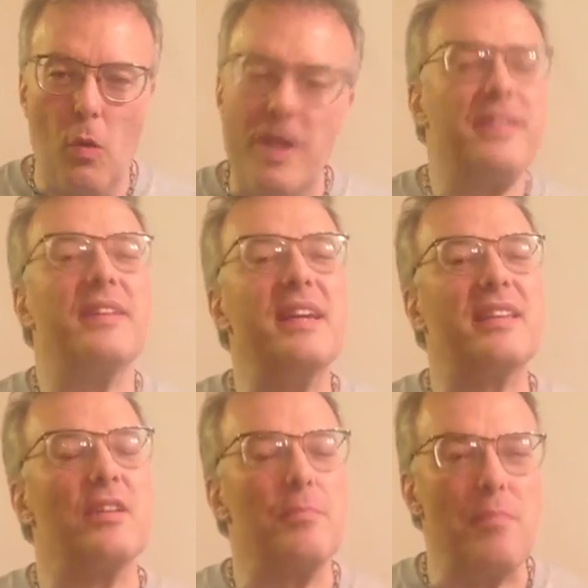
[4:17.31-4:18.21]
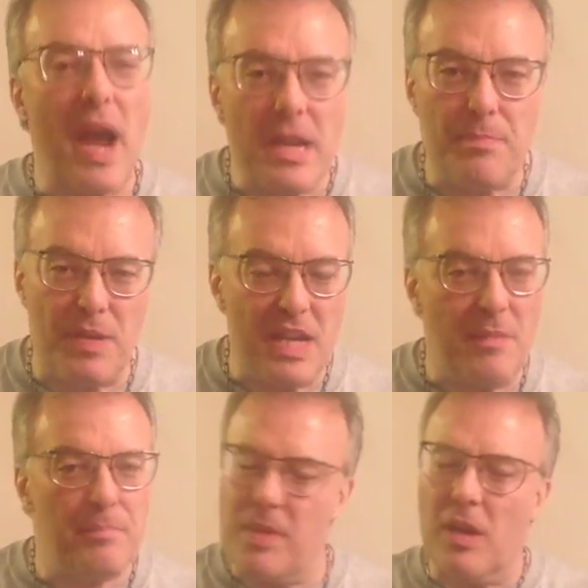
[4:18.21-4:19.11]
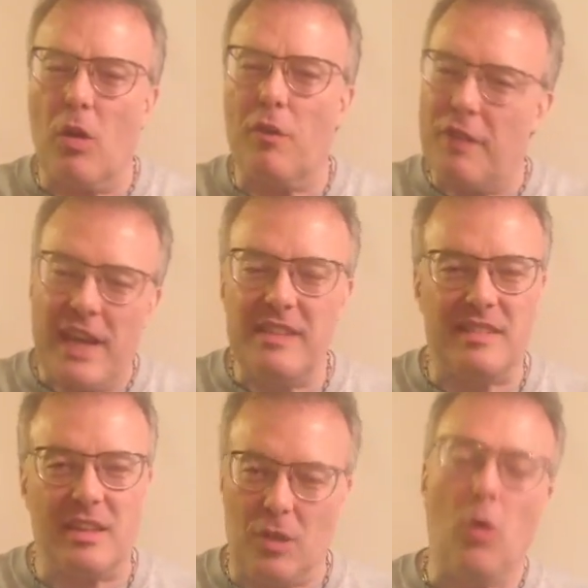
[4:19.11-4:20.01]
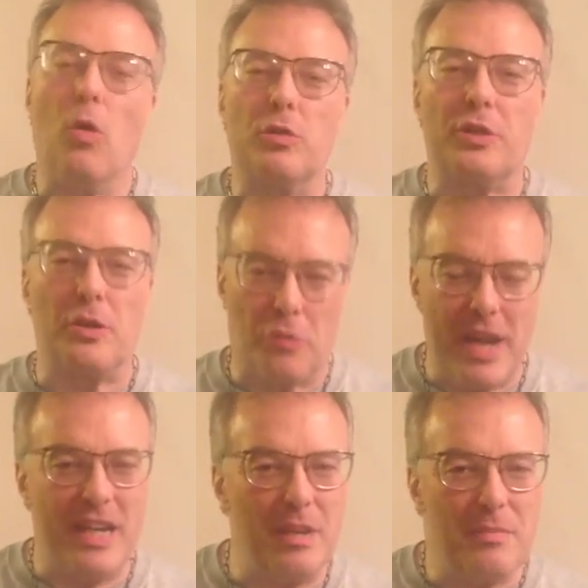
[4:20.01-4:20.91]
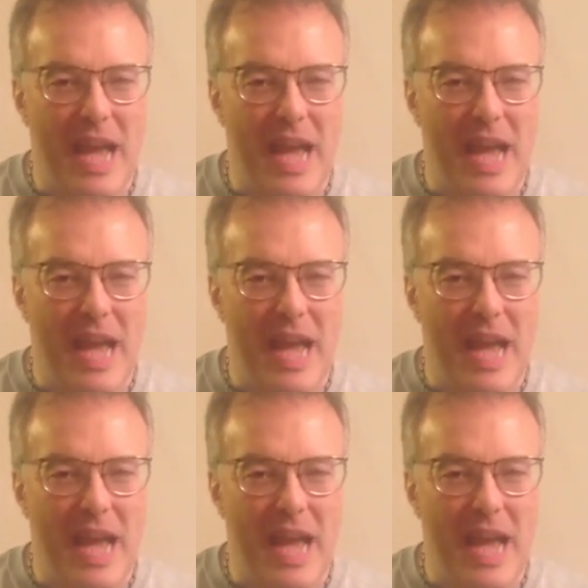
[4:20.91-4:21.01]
we think there might be big old veins of gold or uranium,